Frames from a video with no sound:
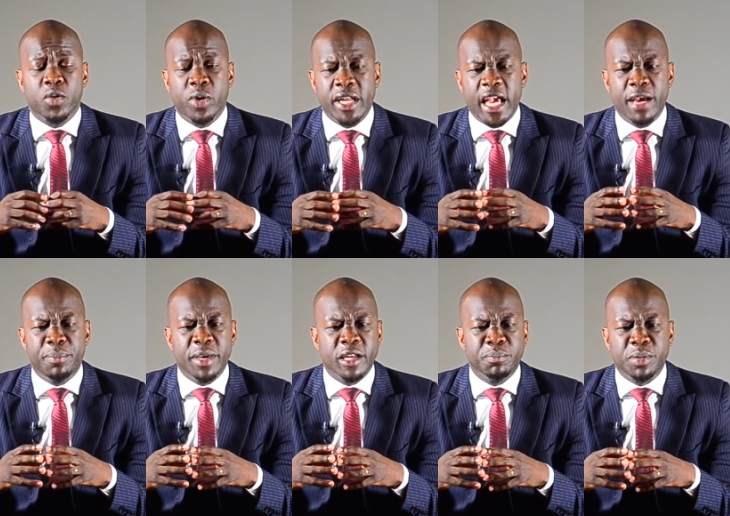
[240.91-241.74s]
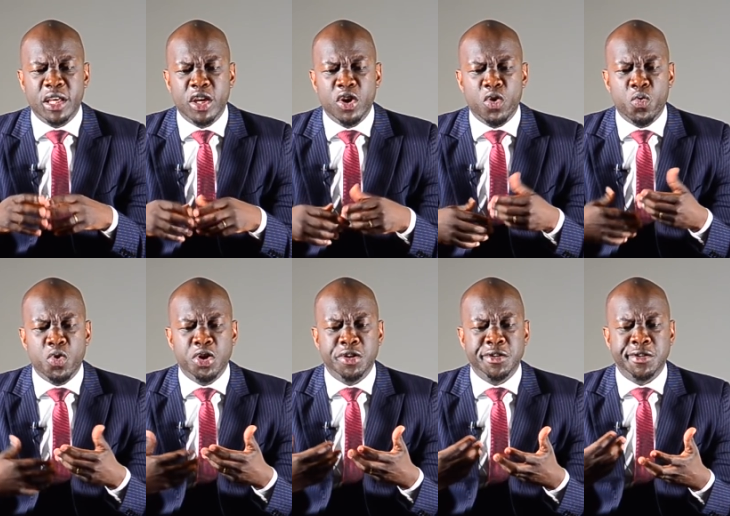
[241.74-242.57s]
when Airbnb
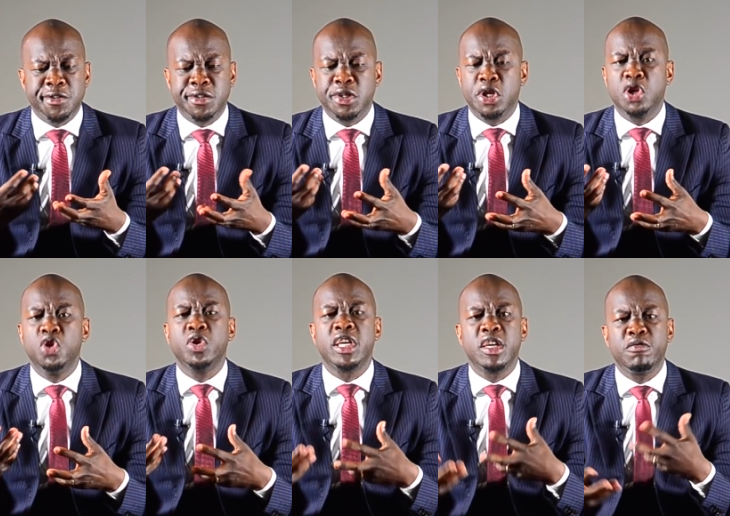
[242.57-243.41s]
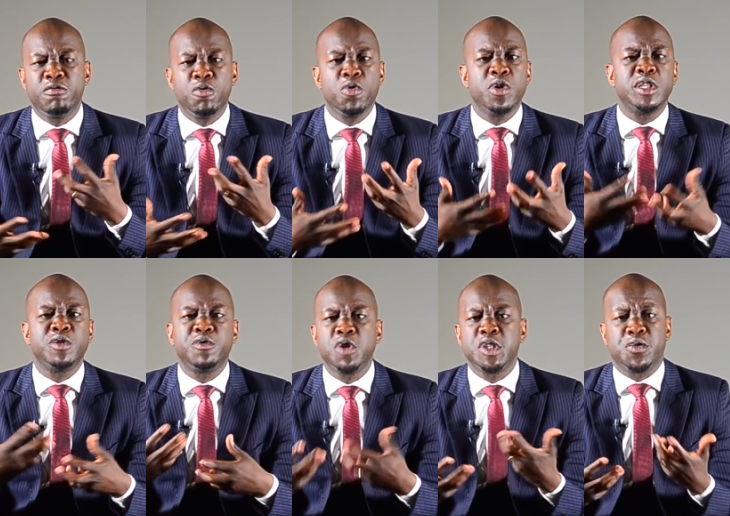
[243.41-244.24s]
was looking for its
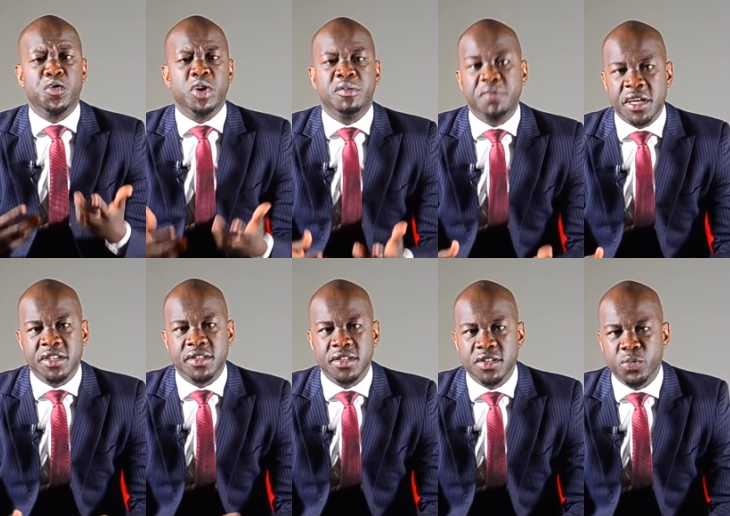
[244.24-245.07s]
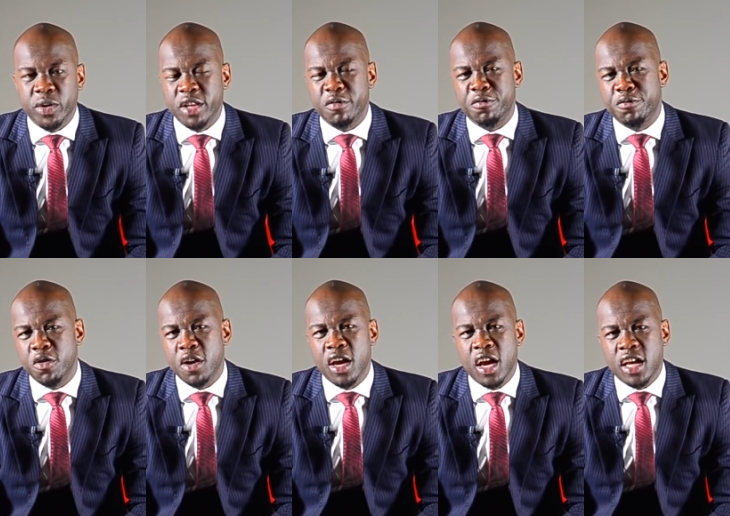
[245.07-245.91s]
first few investors, one of the
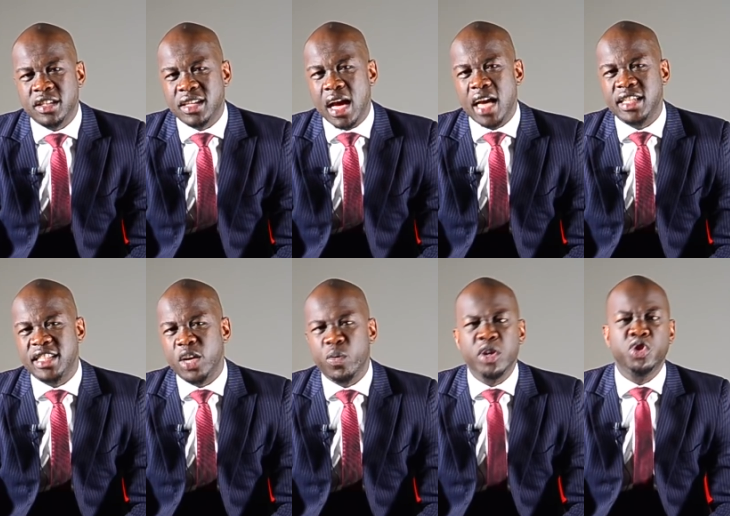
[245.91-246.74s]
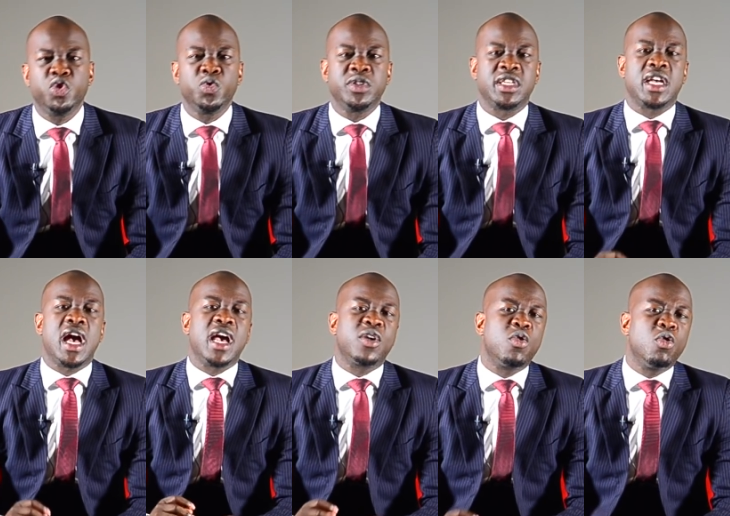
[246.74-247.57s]
first guys they went to is a
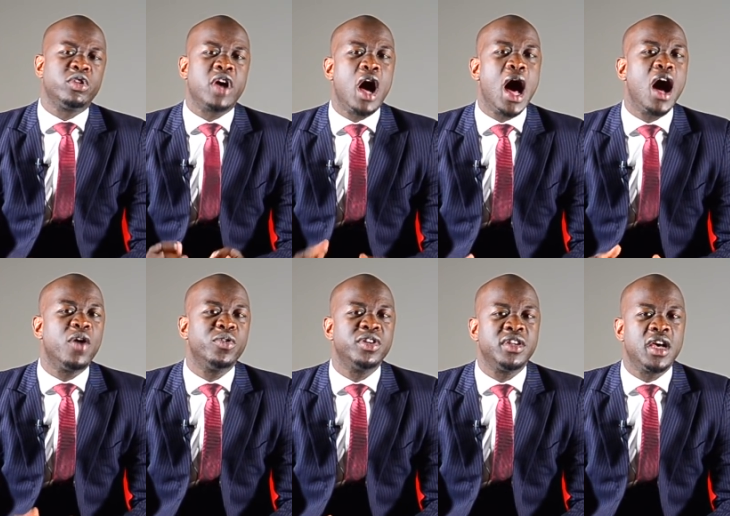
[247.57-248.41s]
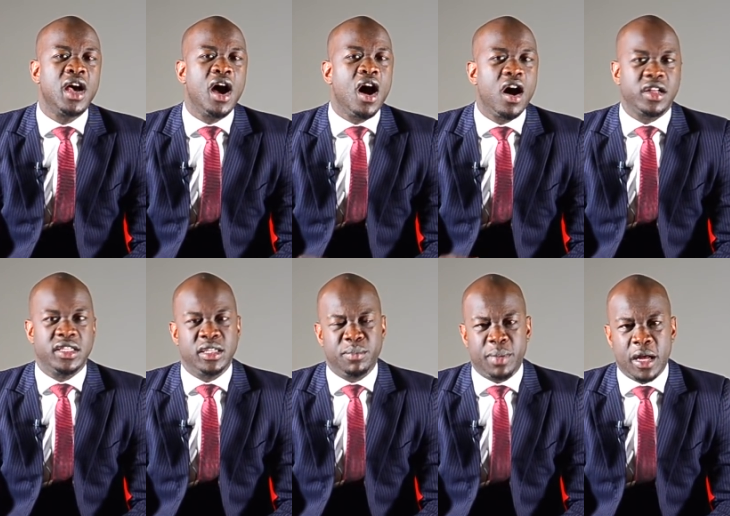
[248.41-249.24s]
guy called Howard
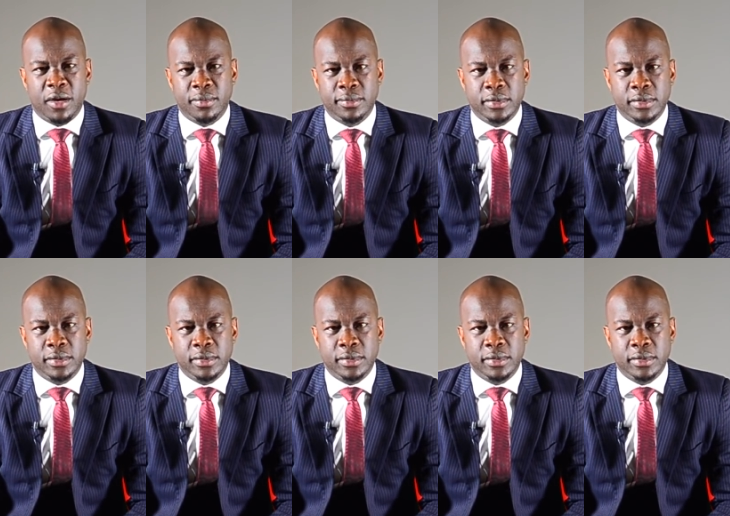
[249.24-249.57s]
Hartenbaugh.